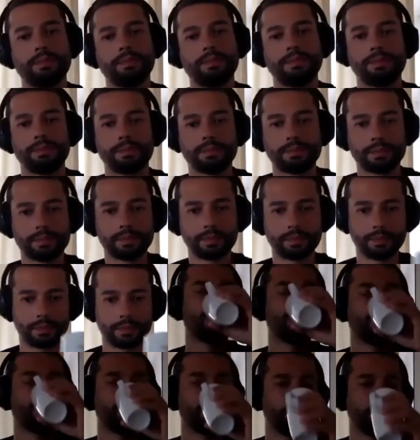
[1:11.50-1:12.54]

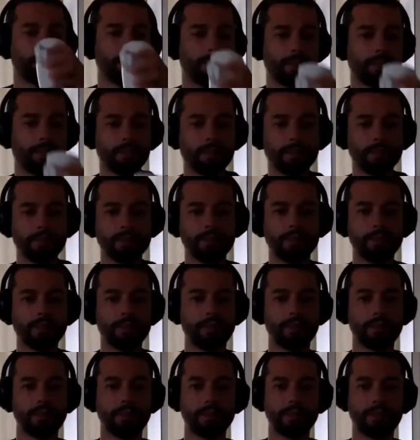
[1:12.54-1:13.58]

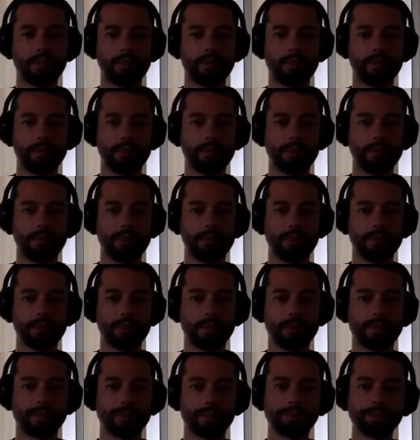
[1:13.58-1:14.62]

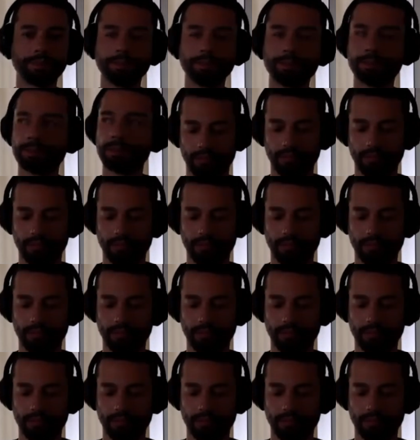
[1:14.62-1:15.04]
The person shown says nothing.